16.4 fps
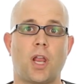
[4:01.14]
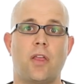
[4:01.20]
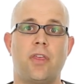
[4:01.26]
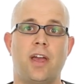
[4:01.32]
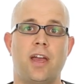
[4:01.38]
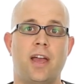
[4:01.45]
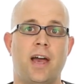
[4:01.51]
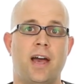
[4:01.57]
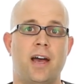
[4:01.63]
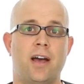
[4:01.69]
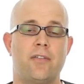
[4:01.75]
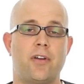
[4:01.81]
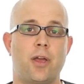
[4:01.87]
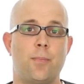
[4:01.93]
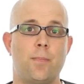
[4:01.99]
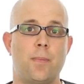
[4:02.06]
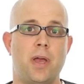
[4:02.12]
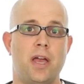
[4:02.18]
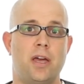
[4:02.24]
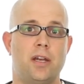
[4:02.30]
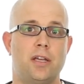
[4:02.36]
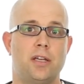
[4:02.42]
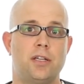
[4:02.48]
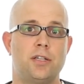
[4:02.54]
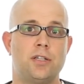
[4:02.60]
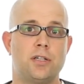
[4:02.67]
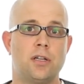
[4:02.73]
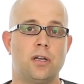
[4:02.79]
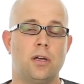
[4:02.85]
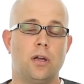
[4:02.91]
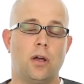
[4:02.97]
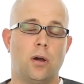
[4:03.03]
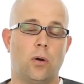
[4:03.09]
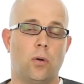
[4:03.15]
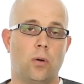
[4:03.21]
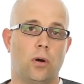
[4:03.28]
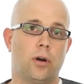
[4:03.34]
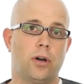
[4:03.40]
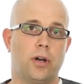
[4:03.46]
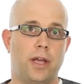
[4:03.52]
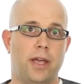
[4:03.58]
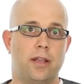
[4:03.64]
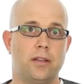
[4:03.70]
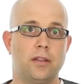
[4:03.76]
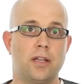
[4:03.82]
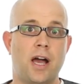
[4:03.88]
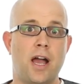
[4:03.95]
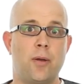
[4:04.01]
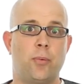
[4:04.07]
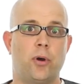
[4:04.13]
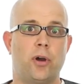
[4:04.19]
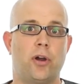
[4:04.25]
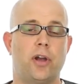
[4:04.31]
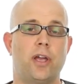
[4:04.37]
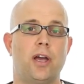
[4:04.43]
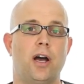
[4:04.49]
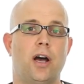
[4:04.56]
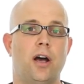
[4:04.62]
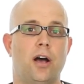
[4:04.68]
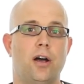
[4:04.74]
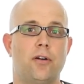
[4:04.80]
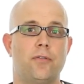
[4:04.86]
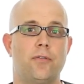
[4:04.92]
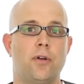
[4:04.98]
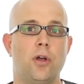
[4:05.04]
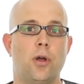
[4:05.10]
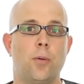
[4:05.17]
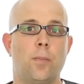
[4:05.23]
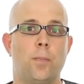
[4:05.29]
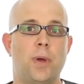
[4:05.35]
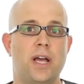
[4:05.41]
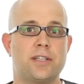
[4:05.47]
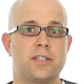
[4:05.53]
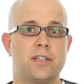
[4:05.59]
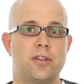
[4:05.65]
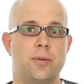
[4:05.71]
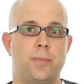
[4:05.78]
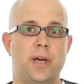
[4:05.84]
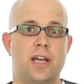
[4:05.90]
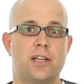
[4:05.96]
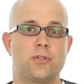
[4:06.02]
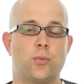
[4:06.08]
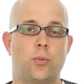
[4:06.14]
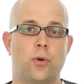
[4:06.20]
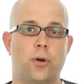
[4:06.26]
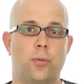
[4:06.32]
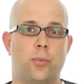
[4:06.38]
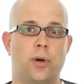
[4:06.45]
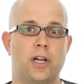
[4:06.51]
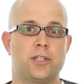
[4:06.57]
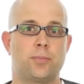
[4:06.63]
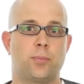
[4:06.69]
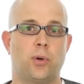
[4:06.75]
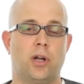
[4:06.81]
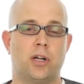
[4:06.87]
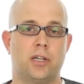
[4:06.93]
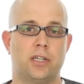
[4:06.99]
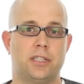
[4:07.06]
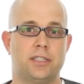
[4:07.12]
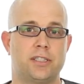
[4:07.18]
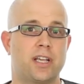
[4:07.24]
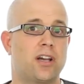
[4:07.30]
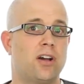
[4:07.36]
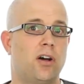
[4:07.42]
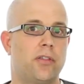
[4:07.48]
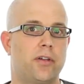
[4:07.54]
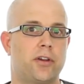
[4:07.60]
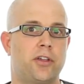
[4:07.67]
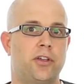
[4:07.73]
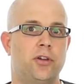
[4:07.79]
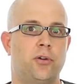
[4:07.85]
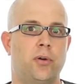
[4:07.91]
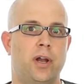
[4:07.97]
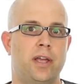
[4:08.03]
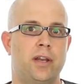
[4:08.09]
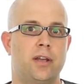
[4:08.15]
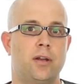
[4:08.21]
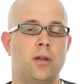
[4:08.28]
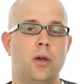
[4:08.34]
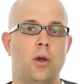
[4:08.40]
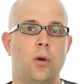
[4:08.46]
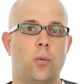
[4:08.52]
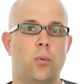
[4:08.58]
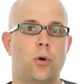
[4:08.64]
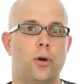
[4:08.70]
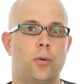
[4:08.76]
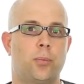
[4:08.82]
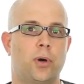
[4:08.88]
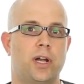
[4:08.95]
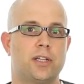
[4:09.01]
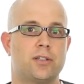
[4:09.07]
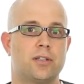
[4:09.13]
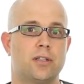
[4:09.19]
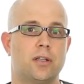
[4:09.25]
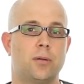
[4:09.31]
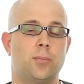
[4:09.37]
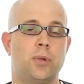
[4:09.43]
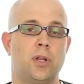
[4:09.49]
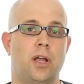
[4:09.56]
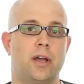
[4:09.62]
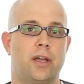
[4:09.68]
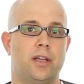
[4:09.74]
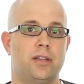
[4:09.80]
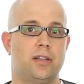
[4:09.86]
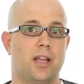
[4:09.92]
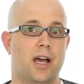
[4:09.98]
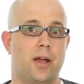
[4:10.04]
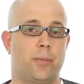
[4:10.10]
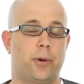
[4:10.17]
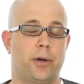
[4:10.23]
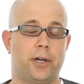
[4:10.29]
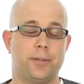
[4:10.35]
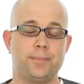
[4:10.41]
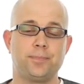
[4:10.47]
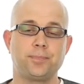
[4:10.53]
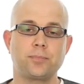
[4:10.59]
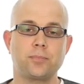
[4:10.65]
they have a managed or a library of best of the best WordPress plugins. They call it their curated WordPress plugin library.